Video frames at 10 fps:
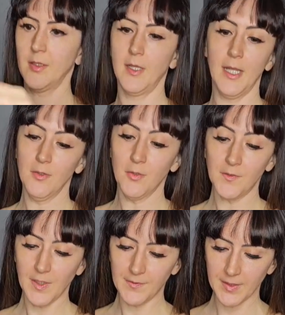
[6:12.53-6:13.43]
I don't know what
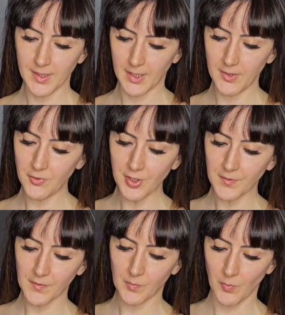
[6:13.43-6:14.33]
size I get. I usually get
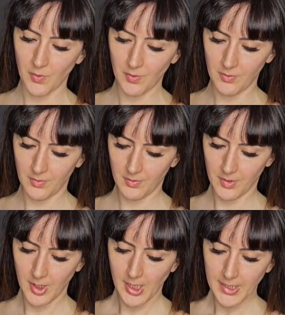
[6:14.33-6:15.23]
small.
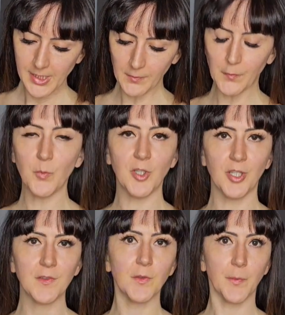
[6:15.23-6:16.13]
Yeah, so
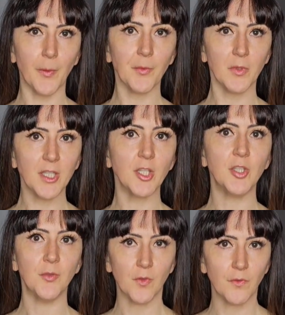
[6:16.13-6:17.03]
because it was probably like a
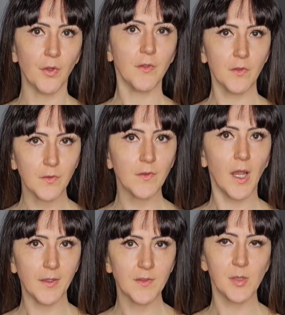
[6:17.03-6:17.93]
universal
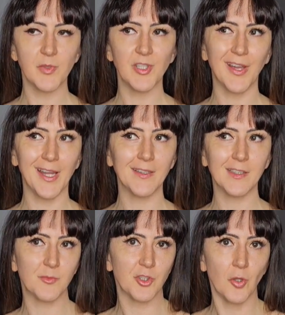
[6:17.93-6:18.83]
size type of deal, I ended
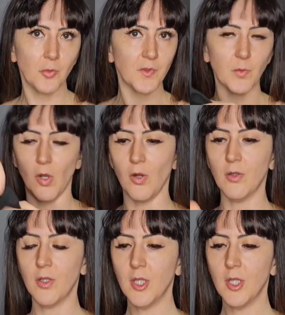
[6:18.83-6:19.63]
up just going with small.